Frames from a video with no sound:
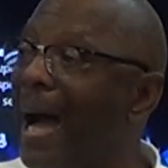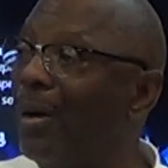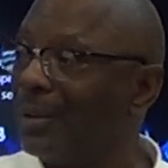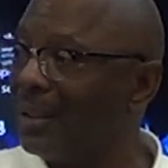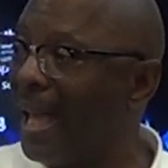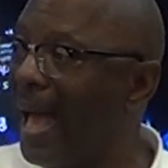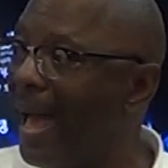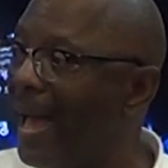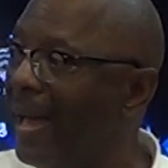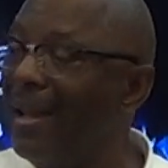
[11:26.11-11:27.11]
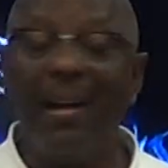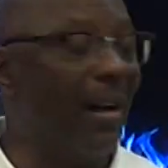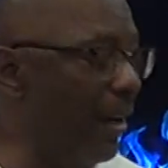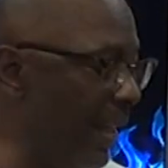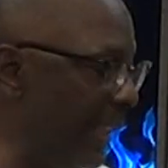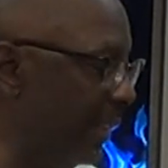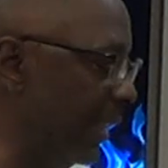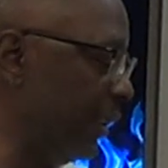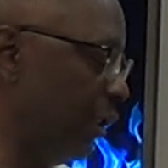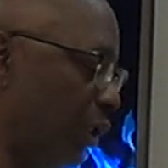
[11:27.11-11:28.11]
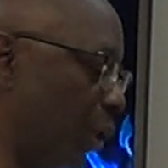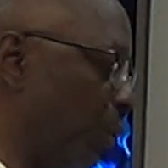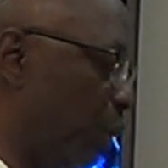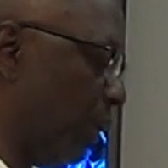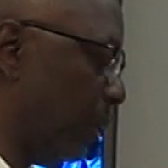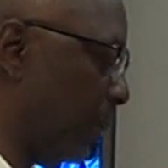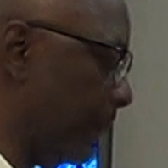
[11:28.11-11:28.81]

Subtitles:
outside of these institutions.